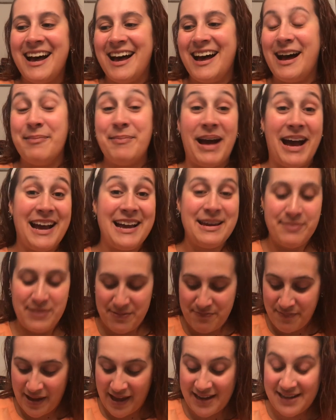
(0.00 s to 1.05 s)
I am
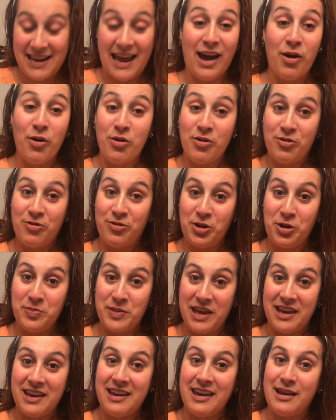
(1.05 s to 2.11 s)
in my now
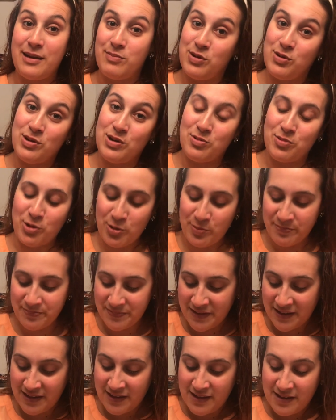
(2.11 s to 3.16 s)
filming and beauty room.
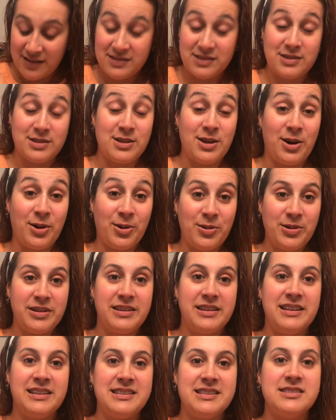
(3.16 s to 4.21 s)
So
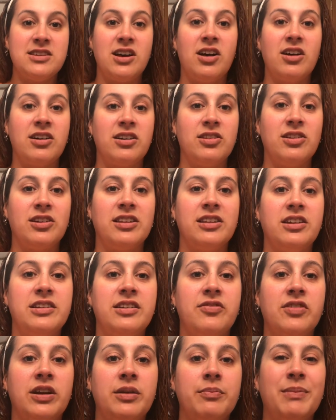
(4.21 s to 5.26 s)
this is all gonna look a little
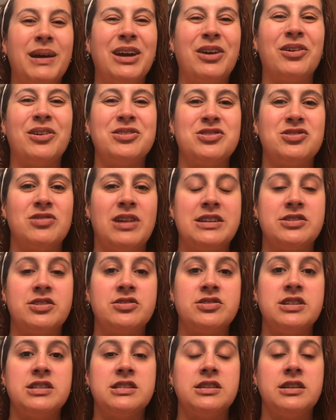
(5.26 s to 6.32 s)
different. My girls'
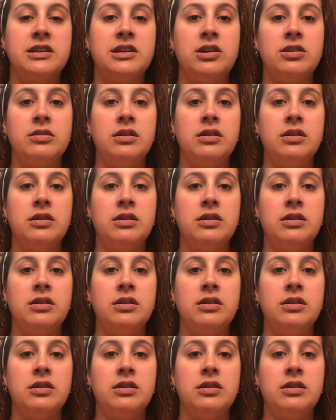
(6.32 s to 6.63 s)
dressers is still in here.